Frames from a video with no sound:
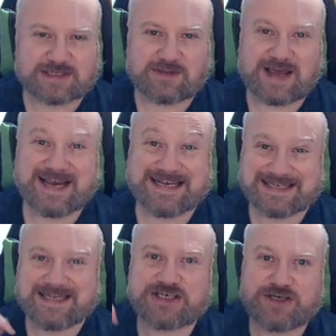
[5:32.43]
Now that is
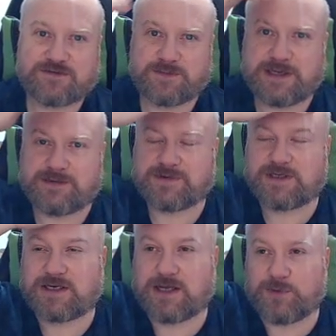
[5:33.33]
an issue for me,
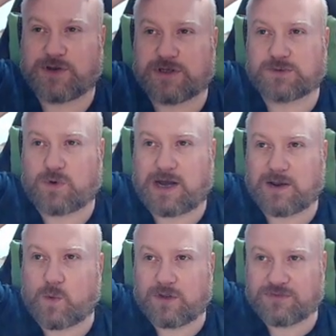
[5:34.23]
because what I
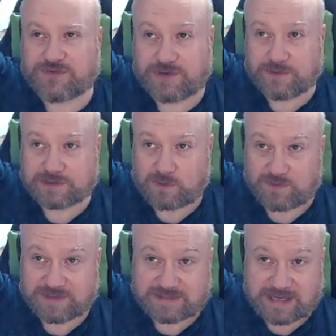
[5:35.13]
want to do is I
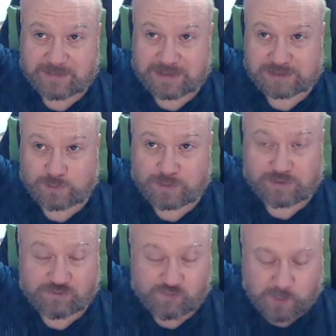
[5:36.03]
want this database to run on
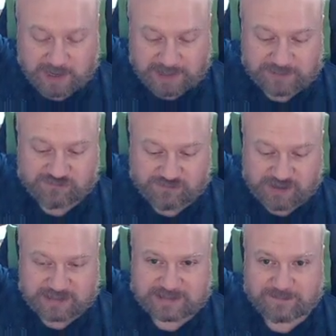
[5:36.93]
a wide
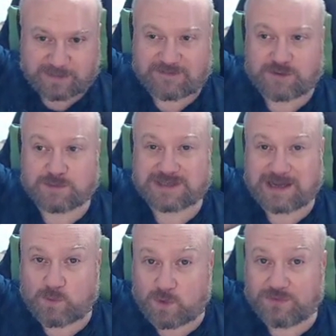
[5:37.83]
variety of platforms, and I
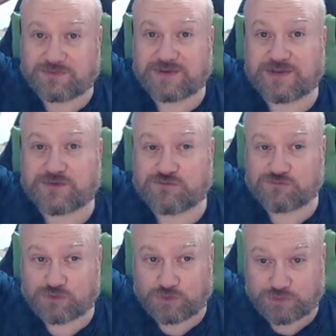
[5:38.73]
want it to
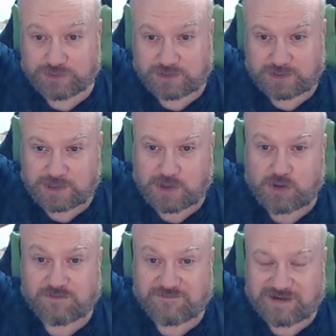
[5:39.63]
run
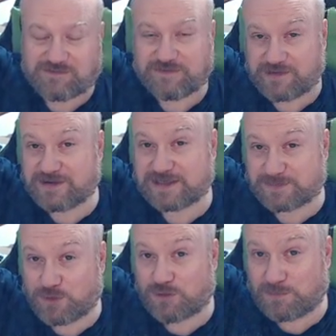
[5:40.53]
on very, very
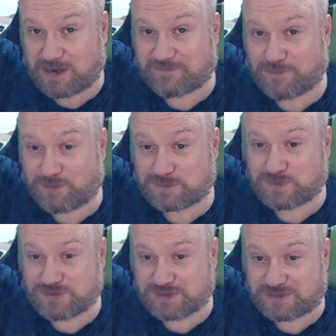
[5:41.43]
small platforms
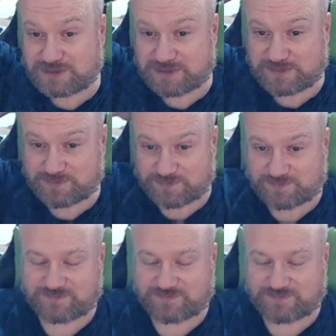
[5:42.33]
with just you